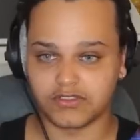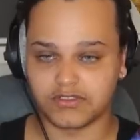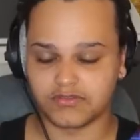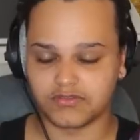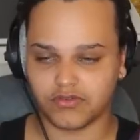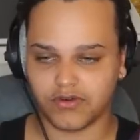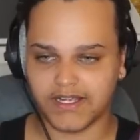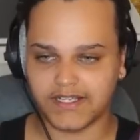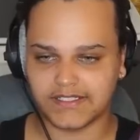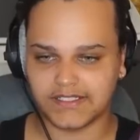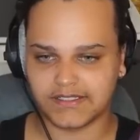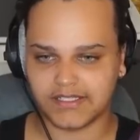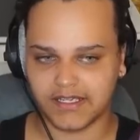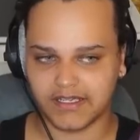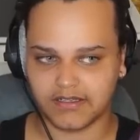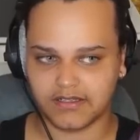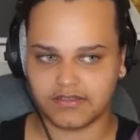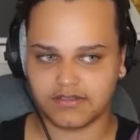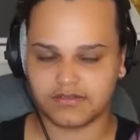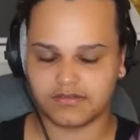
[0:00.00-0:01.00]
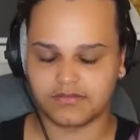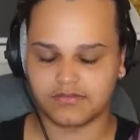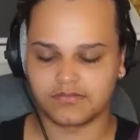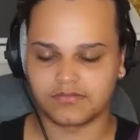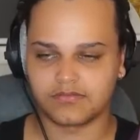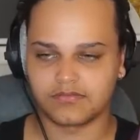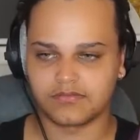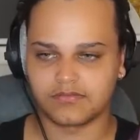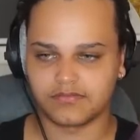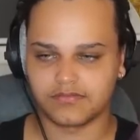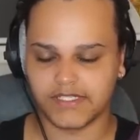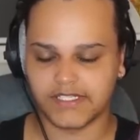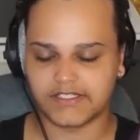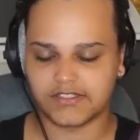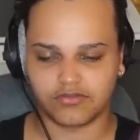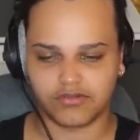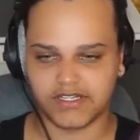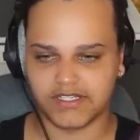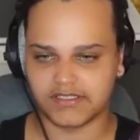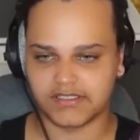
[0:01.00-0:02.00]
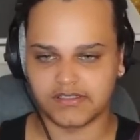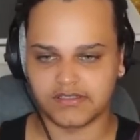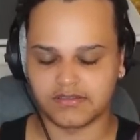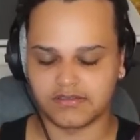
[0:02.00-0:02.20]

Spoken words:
trying to tech. Is crazy.